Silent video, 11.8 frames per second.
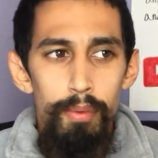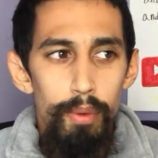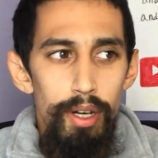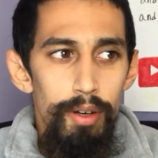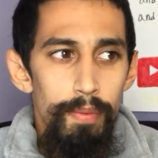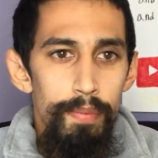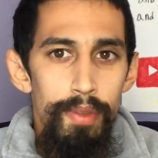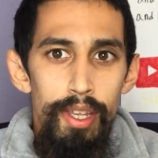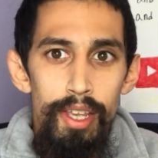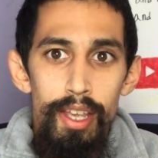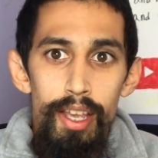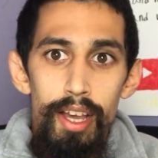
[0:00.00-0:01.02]
Well,
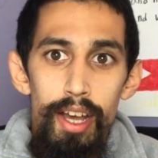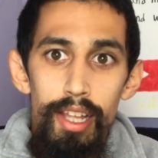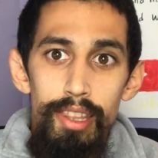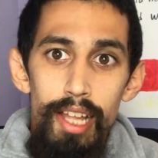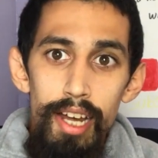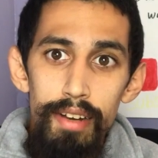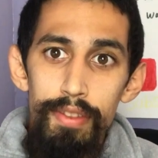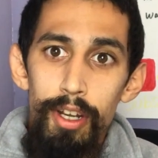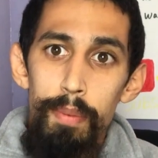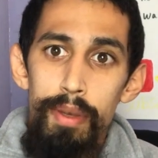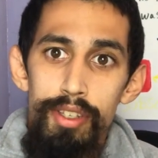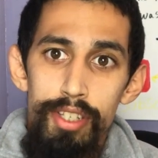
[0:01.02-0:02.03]
a lot of their
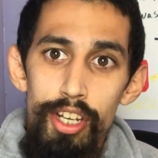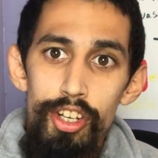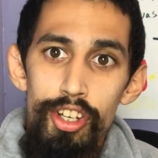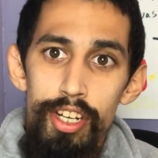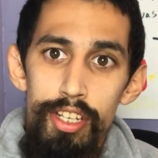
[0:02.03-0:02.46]
position